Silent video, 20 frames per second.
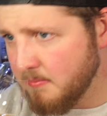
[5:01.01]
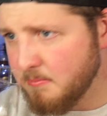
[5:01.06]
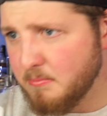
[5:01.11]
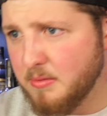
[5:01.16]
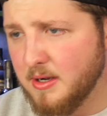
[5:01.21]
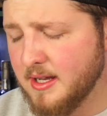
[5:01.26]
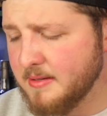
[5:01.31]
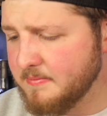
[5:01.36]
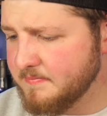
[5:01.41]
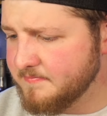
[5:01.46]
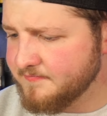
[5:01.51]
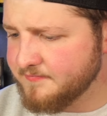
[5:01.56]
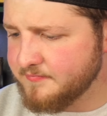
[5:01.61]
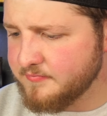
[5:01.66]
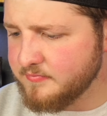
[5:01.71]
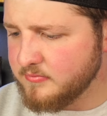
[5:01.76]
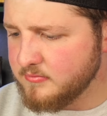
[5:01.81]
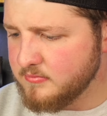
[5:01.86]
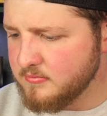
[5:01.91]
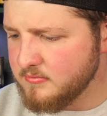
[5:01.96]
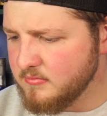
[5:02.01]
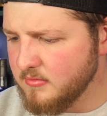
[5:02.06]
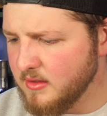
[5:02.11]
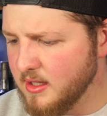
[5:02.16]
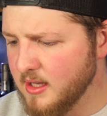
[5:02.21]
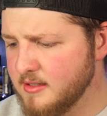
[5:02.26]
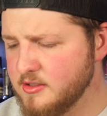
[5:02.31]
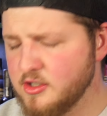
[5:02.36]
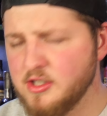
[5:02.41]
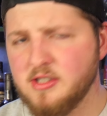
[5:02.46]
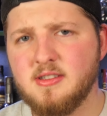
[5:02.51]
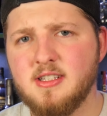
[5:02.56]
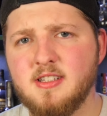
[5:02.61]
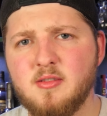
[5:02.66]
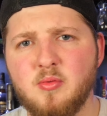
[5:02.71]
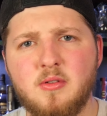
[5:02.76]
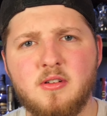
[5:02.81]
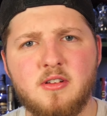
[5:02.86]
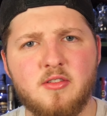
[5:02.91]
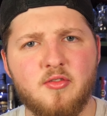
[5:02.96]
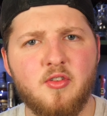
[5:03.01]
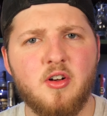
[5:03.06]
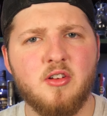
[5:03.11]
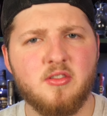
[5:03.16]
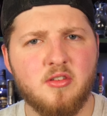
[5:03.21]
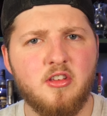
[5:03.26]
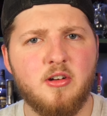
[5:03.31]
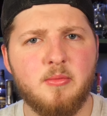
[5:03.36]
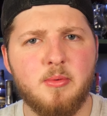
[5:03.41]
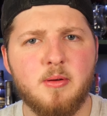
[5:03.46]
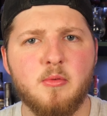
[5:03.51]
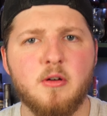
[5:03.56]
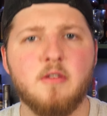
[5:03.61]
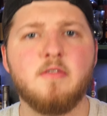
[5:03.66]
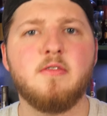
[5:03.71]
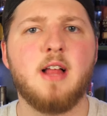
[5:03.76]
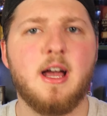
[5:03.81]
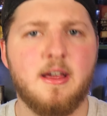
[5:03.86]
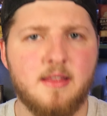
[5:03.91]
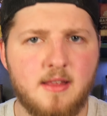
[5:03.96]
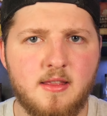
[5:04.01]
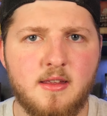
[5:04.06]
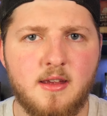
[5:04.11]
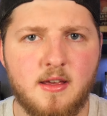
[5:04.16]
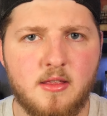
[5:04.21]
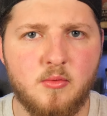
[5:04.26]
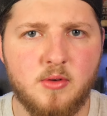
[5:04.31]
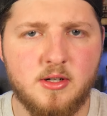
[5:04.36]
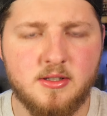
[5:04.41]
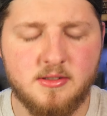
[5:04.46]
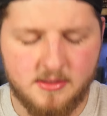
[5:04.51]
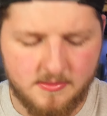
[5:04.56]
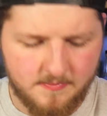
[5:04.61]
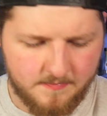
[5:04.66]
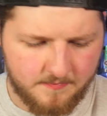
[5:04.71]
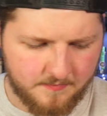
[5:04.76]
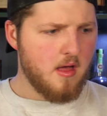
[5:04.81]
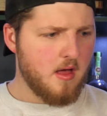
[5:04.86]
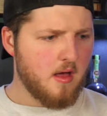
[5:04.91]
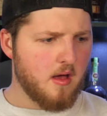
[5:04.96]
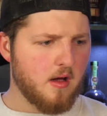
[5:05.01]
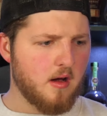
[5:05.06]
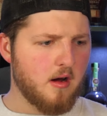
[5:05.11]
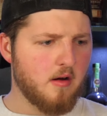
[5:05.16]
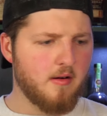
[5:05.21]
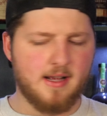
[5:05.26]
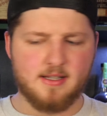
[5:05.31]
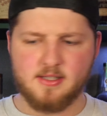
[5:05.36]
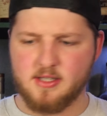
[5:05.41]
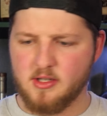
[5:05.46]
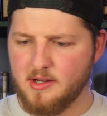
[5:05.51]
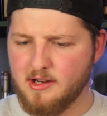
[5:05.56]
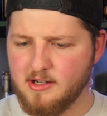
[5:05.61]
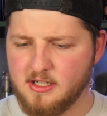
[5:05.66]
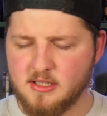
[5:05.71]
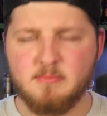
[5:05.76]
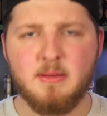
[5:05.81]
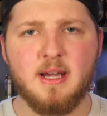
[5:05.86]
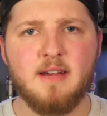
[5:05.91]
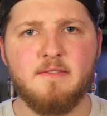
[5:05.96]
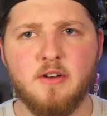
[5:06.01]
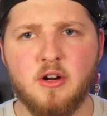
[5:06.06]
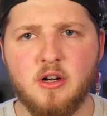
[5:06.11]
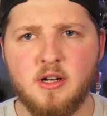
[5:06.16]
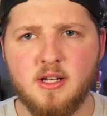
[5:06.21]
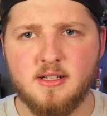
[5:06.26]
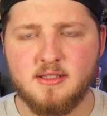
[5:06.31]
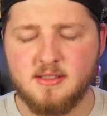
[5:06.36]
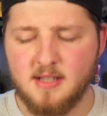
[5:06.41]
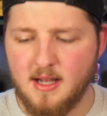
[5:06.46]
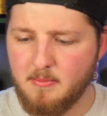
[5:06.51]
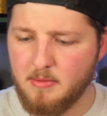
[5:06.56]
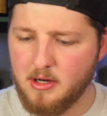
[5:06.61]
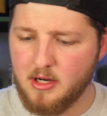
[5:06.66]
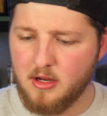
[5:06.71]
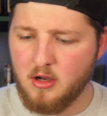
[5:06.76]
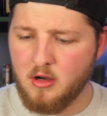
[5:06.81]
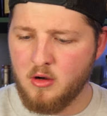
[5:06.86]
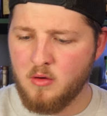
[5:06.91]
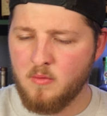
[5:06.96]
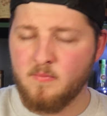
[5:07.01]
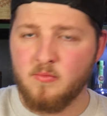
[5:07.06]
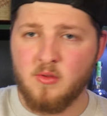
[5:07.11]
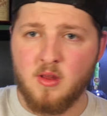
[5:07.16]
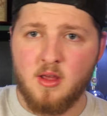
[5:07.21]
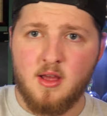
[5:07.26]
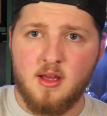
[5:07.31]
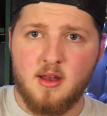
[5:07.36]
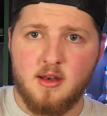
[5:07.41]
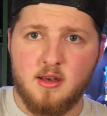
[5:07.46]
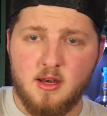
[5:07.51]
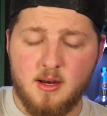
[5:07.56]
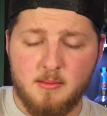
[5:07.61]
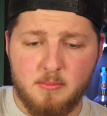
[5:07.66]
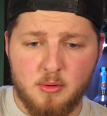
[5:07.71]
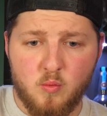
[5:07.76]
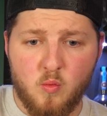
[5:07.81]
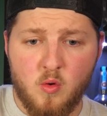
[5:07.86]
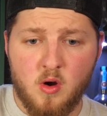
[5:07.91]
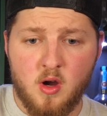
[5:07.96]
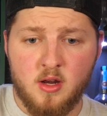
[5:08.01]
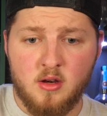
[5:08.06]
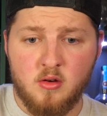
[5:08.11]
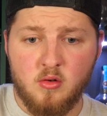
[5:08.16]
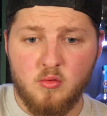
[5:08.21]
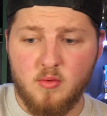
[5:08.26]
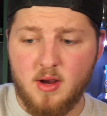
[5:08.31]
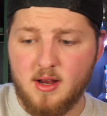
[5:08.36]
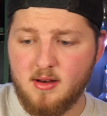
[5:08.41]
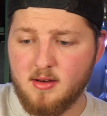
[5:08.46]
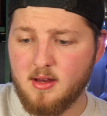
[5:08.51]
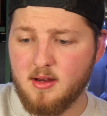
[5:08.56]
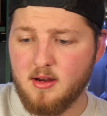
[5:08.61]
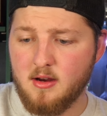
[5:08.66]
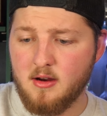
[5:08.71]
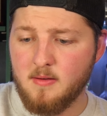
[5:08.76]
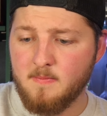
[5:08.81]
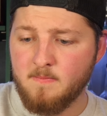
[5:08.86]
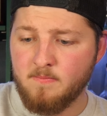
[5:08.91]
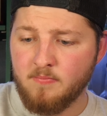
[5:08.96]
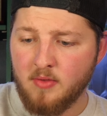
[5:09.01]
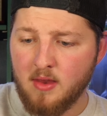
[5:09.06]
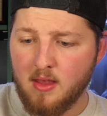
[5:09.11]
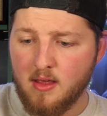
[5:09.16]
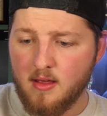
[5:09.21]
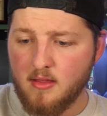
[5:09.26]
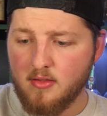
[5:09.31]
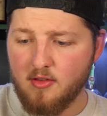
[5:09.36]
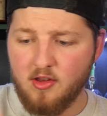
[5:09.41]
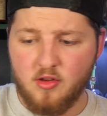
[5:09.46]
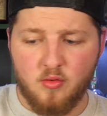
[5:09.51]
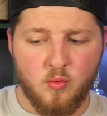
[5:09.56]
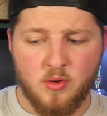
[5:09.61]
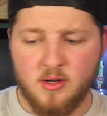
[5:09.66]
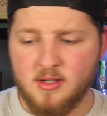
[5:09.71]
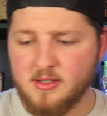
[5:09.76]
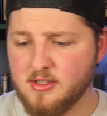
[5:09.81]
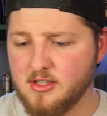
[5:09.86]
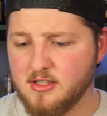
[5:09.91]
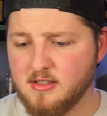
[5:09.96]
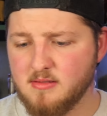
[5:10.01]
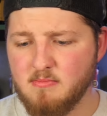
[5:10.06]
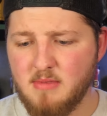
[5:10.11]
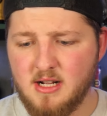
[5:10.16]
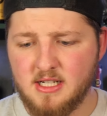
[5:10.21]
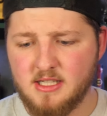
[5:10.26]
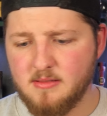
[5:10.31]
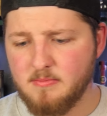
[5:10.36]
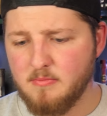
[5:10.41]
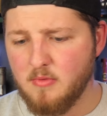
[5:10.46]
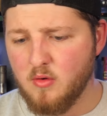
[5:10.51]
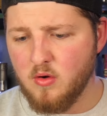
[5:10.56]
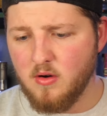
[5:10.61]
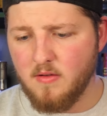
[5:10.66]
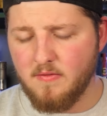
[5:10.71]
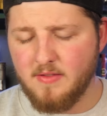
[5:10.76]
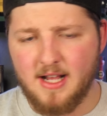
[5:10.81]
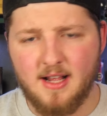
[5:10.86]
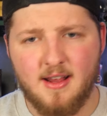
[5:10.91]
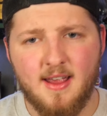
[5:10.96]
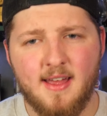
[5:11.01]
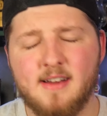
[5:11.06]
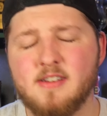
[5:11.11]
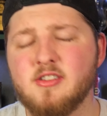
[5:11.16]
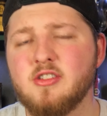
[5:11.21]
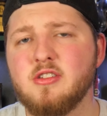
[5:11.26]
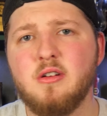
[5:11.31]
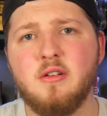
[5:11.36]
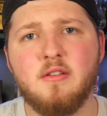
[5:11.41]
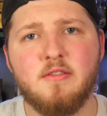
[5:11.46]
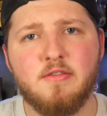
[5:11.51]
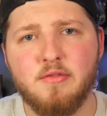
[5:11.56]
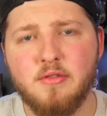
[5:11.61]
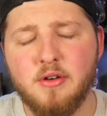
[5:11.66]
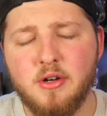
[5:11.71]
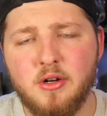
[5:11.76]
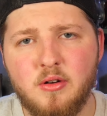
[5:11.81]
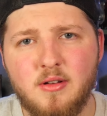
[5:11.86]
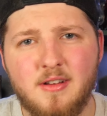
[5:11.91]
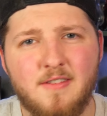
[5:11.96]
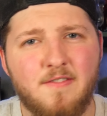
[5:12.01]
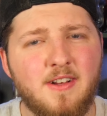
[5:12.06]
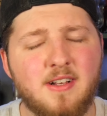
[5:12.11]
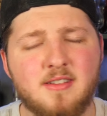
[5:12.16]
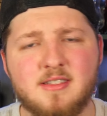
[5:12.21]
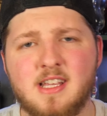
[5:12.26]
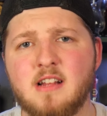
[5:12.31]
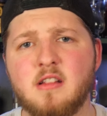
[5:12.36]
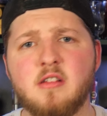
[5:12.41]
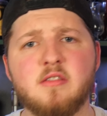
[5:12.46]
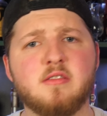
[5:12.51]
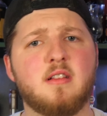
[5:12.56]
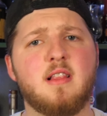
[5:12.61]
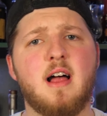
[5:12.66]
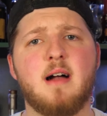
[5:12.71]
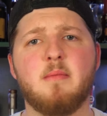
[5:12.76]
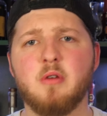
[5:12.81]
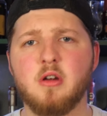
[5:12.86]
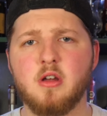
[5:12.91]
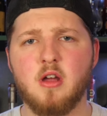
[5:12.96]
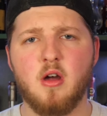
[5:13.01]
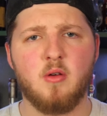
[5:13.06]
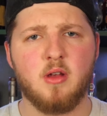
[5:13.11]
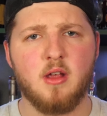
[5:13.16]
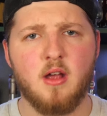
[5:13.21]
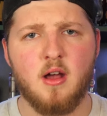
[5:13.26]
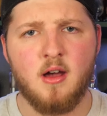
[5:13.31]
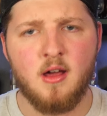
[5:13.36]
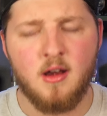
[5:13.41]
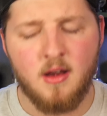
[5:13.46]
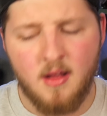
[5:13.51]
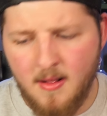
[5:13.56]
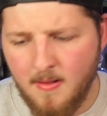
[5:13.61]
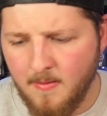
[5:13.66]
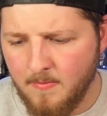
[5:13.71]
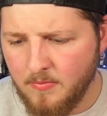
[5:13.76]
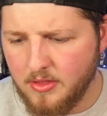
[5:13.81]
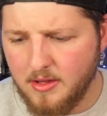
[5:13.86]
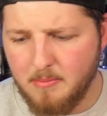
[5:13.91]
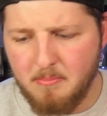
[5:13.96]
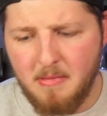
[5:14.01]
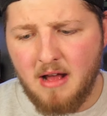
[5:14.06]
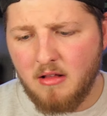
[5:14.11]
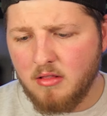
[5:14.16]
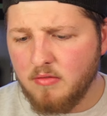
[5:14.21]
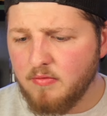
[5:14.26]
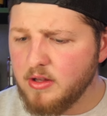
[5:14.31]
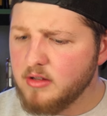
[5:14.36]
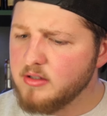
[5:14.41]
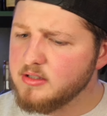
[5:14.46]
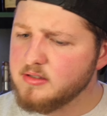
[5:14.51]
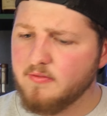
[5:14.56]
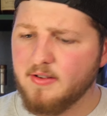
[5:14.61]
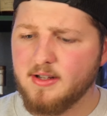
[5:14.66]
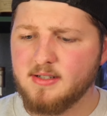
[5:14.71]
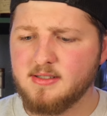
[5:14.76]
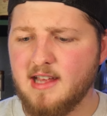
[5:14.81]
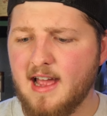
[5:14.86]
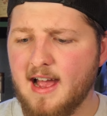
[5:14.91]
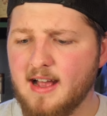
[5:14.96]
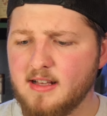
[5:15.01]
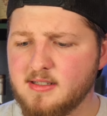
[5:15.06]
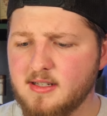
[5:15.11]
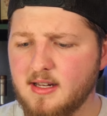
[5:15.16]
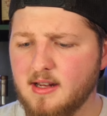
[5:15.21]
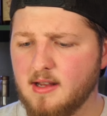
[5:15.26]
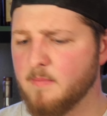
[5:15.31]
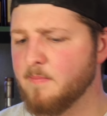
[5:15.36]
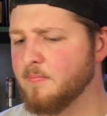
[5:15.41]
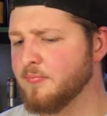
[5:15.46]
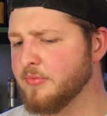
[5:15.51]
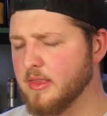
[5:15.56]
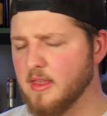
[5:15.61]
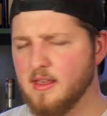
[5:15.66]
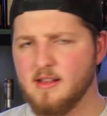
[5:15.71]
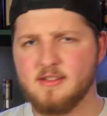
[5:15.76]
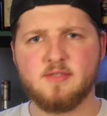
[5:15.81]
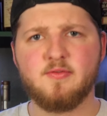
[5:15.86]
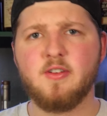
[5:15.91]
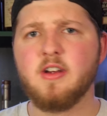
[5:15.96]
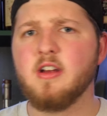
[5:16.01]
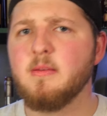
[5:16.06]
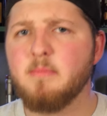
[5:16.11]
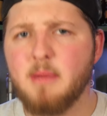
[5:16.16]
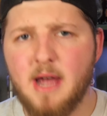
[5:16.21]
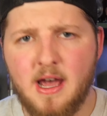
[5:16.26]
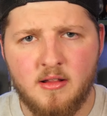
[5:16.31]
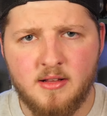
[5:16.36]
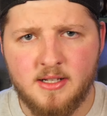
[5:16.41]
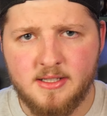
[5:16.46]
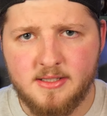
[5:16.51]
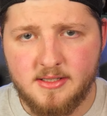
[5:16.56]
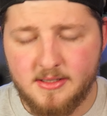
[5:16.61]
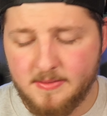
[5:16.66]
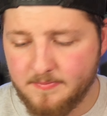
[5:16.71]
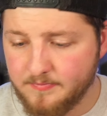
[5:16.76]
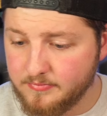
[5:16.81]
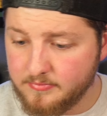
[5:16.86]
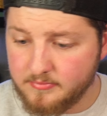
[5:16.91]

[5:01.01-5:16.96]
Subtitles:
but just this one just falls a little bit more flat than the other ones. All right, so here's my verdict. I'm gonna go number 1 right here. This one is just much more of that kind of stewed fruit. It feels like there's a lot more going on. The mouthfeel is fantastic. It's very balanced.